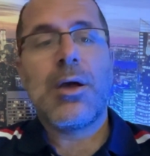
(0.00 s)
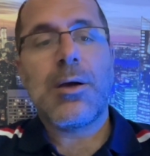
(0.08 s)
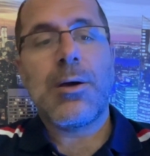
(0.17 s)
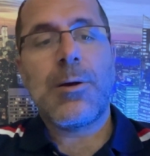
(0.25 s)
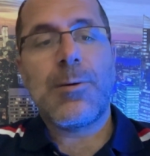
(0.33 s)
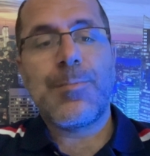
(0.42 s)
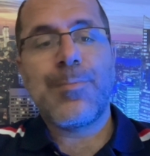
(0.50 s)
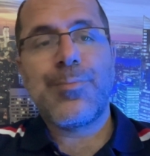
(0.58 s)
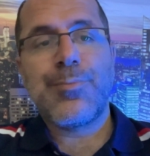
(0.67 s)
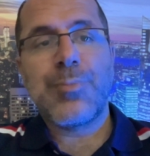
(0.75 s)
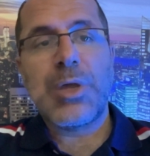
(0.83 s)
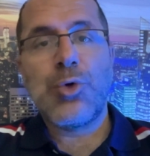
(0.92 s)

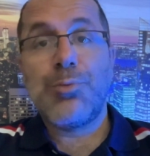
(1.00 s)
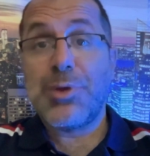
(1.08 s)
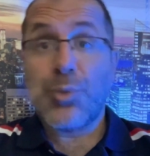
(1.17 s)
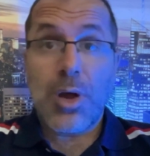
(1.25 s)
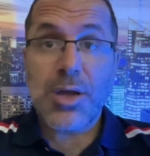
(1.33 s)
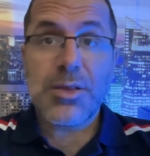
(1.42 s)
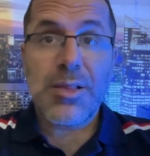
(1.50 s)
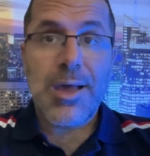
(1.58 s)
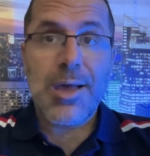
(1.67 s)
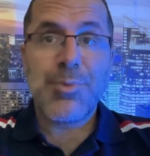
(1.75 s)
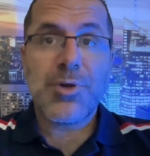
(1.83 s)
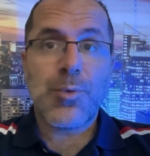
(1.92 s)
It would be Rocket
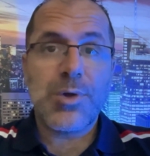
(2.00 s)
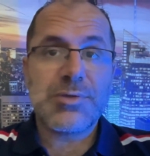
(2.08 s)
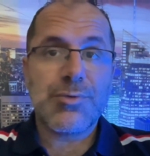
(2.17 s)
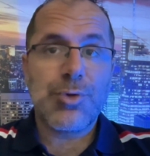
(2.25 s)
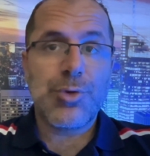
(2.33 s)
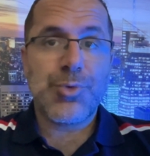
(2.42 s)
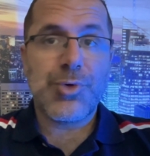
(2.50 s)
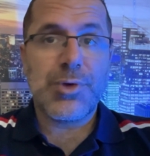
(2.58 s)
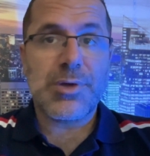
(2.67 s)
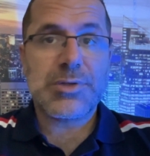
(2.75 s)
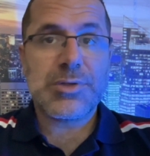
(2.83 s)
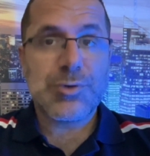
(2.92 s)
Lab and Aquestive
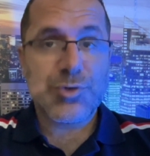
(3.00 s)
Therapeutics.